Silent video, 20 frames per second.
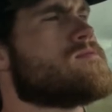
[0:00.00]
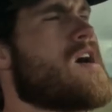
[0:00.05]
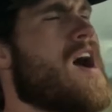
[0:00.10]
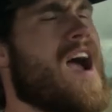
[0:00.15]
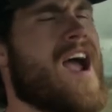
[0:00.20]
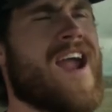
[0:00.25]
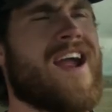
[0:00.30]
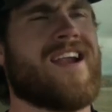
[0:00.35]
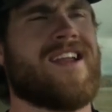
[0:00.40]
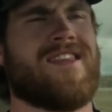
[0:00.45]

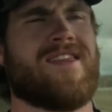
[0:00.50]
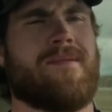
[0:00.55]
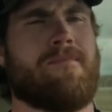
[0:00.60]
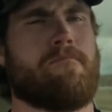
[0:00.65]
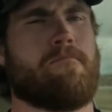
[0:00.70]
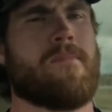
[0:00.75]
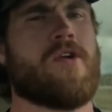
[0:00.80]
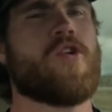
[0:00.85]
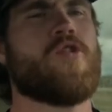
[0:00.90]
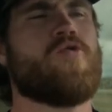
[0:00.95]
I ain't in the
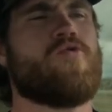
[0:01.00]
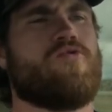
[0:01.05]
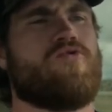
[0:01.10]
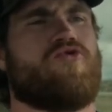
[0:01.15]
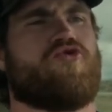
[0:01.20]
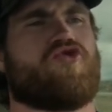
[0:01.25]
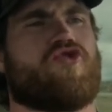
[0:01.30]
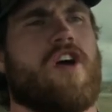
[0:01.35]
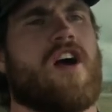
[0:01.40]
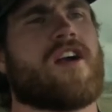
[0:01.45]

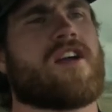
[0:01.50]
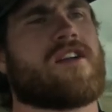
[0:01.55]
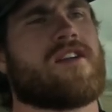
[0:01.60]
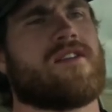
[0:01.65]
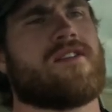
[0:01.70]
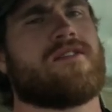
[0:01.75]
mood, truck.